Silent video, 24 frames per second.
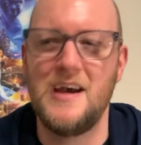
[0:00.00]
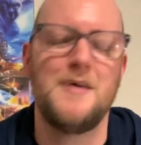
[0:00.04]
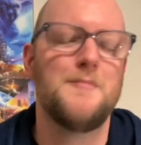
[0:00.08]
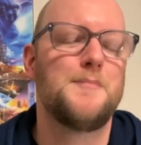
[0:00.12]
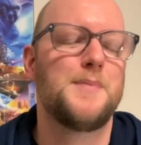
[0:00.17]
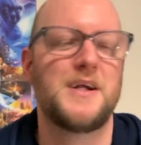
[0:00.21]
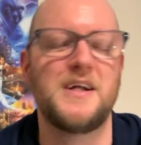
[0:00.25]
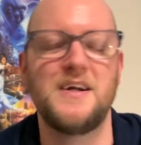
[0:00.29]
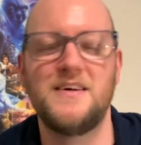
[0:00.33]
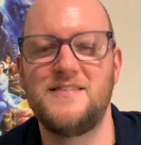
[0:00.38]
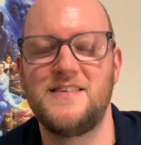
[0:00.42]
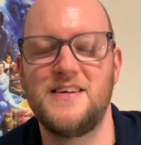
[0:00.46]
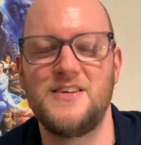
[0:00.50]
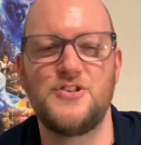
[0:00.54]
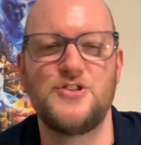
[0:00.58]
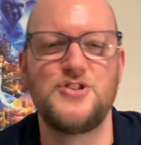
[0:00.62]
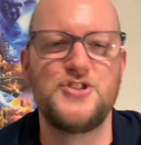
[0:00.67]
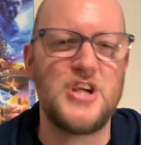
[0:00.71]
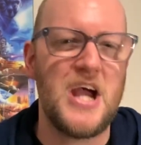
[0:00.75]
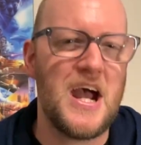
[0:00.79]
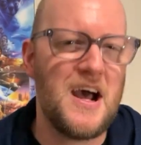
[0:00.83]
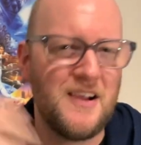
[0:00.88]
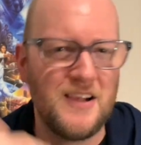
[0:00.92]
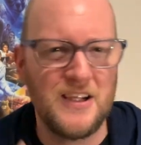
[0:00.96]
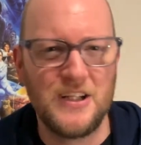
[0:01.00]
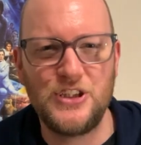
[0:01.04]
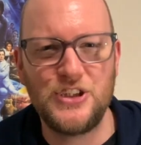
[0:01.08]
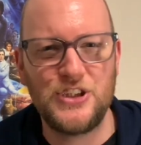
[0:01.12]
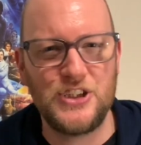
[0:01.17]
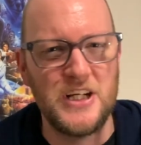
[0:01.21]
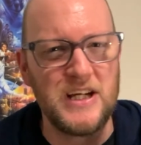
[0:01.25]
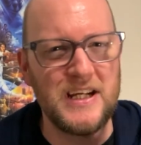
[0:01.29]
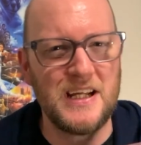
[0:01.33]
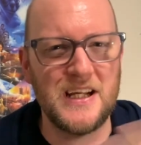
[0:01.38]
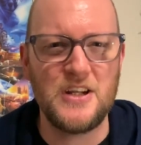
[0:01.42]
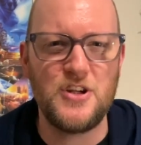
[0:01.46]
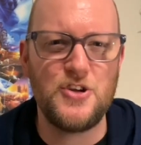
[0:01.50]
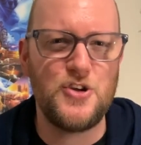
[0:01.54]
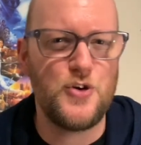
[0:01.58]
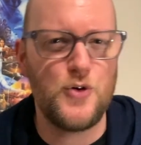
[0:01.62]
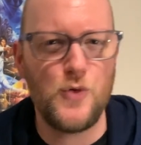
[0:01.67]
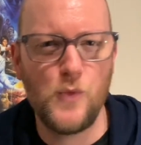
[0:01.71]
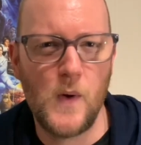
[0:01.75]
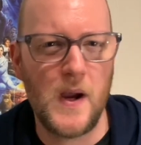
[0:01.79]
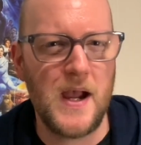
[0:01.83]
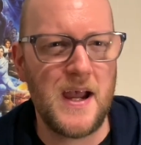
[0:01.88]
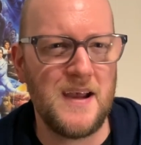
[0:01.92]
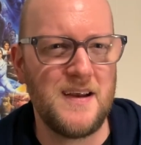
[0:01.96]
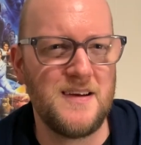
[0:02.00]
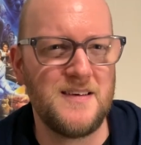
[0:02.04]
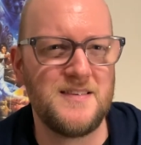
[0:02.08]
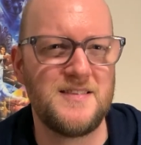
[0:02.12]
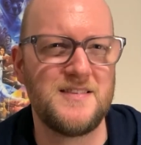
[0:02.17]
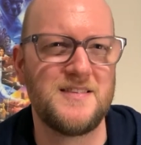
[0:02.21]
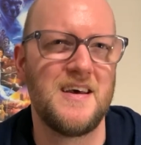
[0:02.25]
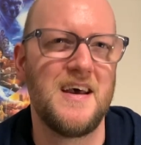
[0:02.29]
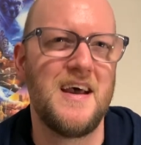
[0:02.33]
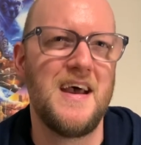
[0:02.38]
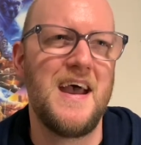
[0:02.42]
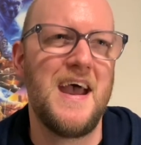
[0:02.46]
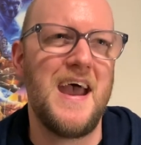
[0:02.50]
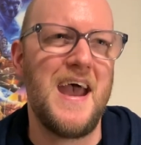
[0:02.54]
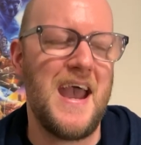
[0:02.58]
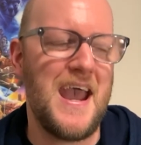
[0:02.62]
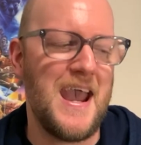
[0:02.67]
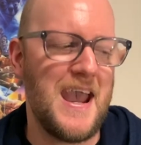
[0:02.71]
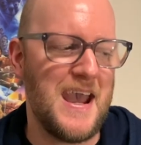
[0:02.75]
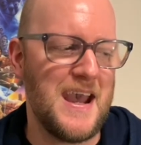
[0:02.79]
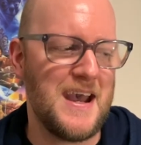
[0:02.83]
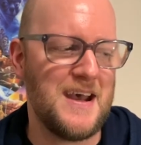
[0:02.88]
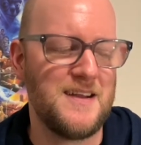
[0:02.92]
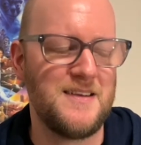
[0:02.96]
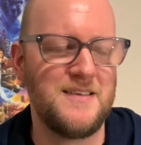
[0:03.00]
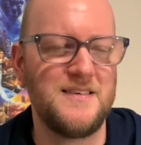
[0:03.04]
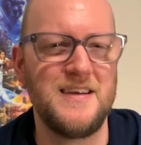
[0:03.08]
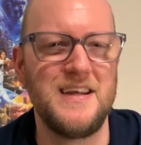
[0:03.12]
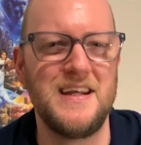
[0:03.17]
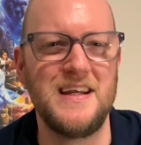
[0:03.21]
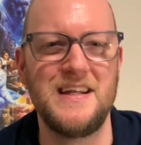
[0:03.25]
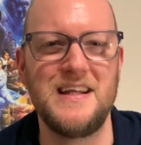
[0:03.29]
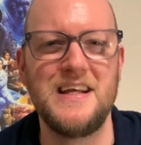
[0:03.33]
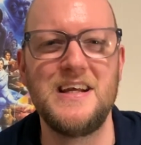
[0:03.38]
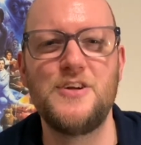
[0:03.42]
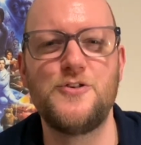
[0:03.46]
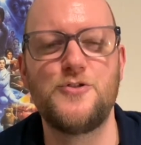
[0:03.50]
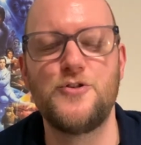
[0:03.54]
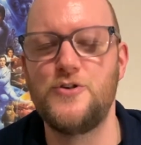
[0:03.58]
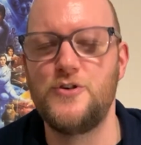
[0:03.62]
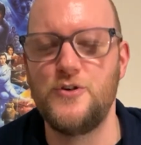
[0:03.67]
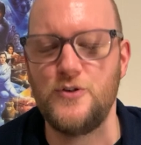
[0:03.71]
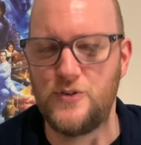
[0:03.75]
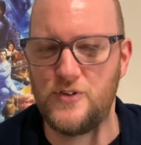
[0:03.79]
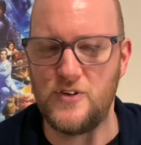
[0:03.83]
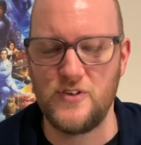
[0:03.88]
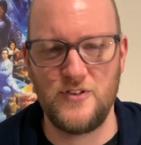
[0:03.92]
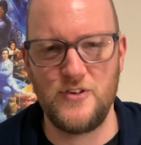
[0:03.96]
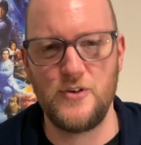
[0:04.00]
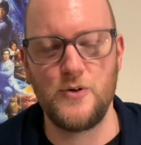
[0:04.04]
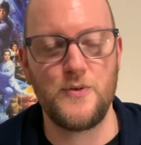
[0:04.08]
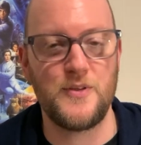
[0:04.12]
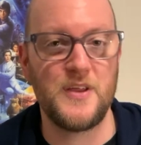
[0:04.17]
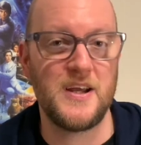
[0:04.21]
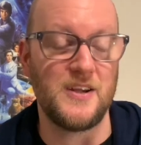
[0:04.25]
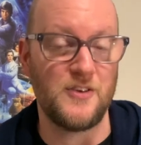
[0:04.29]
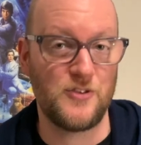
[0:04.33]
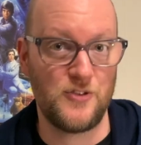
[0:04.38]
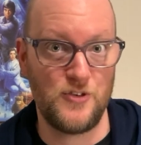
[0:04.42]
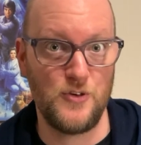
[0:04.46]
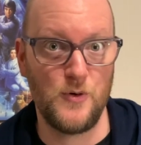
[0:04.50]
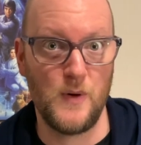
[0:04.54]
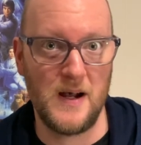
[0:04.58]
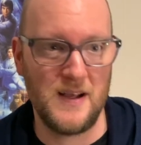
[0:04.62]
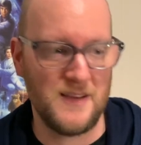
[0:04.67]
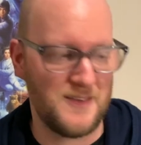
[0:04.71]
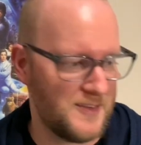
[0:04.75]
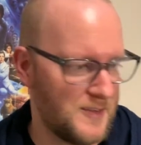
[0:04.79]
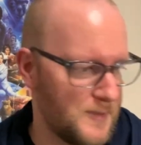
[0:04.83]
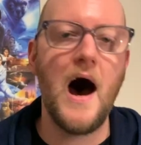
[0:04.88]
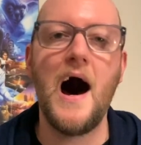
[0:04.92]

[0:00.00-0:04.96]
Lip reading: because it's challenging in new ways and it introduces new things to us.